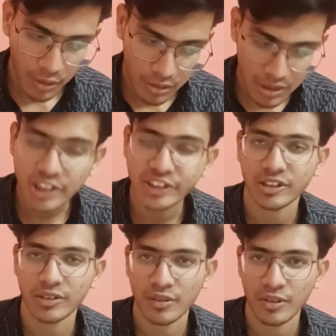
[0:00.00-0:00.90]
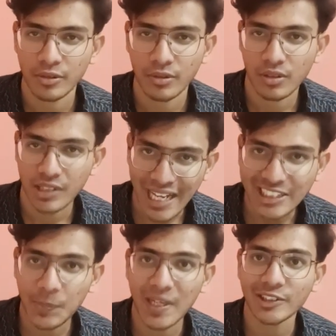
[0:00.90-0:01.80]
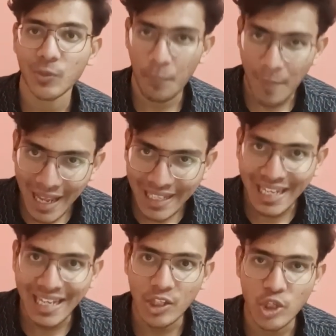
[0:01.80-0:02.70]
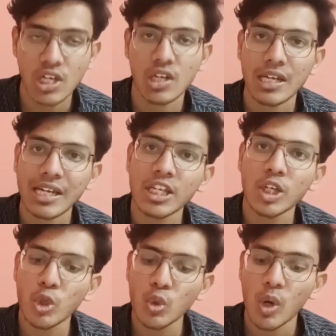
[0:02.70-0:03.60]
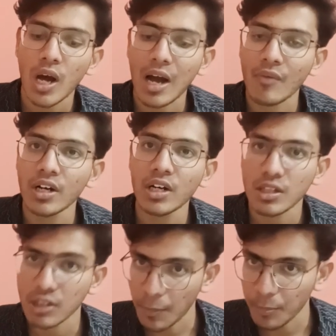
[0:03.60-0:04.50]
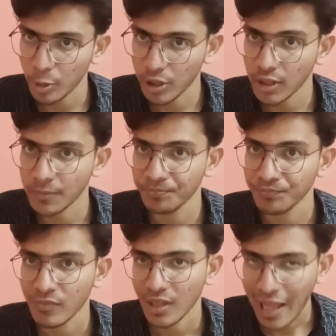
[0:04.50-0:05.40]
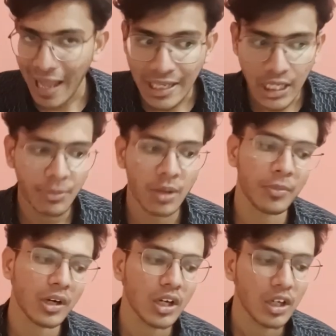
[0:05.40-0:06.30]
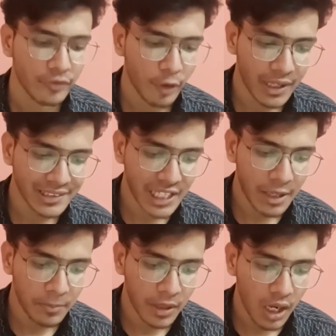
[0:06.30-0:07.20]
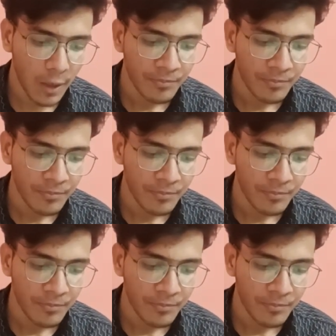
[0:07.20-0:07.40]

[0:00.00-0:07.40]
this Express package into our computer. And remember, for example,